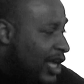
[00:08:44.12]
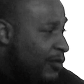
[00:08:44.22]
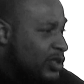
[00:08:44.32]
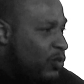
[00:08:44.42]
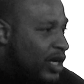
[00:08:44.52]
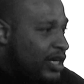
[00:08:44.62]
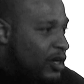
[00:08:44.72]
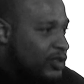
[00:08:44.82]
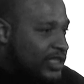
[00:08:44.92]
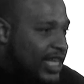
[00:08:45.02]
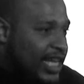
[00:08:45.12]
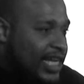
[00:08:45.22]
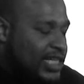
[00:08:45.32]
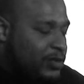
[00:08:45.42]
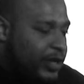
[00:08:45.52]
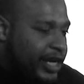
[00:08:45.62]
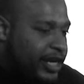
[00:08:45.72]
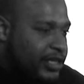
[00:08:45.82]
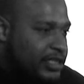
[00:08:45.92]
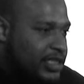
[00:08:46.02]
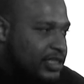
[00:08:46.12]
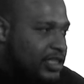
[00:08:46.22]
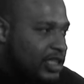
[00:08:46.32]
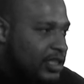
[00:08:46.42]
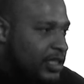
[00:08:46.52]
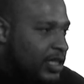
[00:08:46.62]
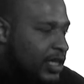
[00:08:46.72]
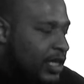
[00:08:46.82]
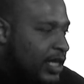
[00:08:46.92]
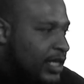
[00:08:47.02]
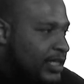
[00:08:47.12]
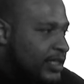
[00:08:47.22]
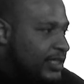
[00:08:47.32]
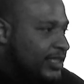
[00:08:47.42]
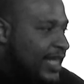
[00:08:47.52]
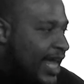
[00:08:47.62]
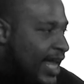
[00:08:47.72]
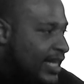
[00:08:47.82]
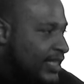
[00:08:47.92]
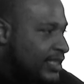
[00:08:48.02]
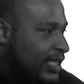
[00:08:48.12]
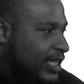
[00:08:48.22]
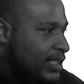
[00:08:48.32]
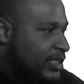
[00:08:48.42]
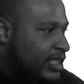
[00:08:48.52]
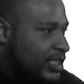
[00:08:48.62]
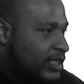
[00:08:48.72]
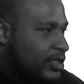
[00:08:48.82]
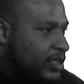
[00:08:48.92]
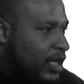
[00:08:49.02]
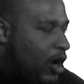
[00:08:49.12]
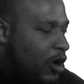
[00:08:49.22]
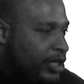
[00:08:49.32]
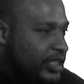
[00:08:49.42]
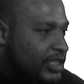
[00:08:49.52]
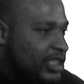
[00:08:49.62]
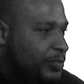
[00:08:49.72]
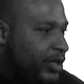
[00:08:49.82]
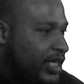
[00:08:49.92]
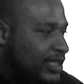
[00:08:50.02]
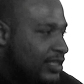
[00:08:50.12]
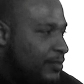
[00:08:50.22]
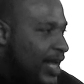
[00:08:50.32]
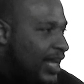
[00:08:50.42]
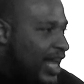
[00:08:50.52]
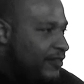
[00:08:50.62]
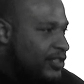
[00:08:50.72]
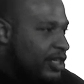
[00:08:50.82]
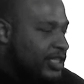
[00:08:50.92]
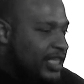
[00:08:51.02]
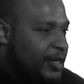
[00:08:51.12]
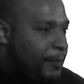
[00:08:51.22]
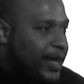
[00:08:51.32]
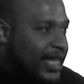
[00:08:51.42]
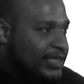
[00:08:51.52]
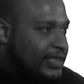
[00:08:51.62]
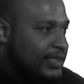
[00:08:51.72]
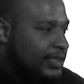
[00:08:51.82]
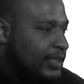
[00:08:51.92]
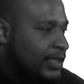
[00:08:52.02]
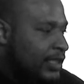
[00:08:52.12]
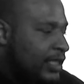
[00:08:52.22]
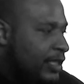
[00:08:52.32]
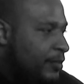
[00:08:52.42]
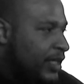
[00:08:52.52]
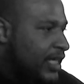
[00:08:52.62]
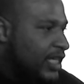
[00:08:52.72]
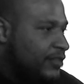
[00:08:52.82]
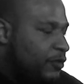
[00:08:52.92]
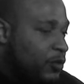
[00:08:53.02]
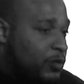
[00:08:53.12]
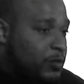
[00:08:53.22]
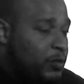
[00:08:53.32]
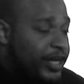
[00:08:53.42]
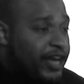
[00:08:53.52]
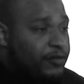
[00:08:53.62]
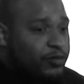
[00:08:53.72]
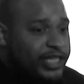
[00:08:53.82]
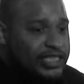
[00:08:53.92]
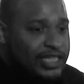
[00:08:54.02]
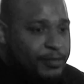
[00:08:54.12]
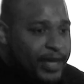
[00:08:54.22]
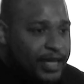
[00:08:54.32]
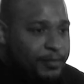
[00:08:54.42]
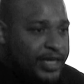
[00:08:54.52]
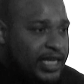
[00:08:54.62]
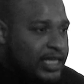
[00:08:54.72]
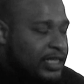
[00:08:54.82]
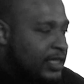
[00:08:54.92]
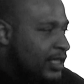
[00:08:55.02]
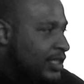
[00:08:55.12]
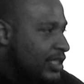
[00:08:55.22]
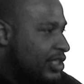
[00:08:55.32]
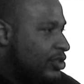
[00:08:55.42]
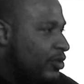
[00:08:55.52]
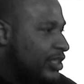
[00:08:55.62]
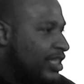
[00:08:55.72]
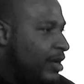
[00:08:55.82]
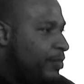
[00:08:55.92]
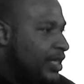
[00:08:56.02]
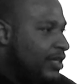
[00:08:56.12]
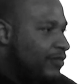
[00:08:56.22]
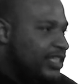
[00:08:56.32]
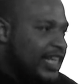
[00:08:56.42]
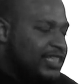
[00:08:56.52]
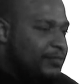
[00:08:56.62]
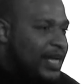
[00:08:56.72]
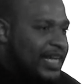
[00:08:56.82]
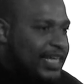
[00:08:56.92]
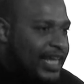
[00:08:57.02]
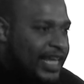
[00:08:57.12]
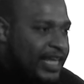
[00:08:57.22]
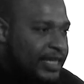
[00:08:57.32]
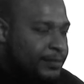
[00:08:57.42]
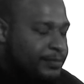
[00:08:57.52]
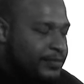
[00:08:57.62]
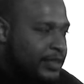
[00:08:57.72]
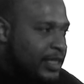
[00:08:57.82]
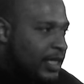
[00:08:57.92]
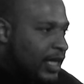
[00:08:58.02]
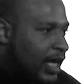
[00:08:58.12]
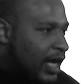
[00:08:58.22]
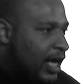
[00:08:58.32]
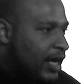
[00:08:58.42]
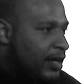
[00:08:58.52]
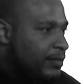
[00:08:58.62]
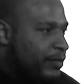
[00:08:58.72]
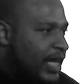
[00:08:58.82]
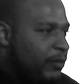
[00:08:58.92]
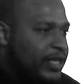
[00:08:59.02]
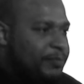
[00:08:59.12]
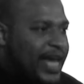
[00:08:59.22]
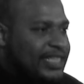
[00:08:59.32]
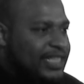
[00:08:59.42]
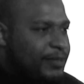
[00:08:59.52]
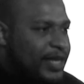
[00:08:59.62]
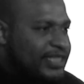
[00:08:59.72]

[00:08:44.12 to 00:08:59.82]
it was one of those things where just the saddest and just hardest experiences of my life turned into best. Because for whatever reason it may be, the insurance company rejected my claim. When I went back to get my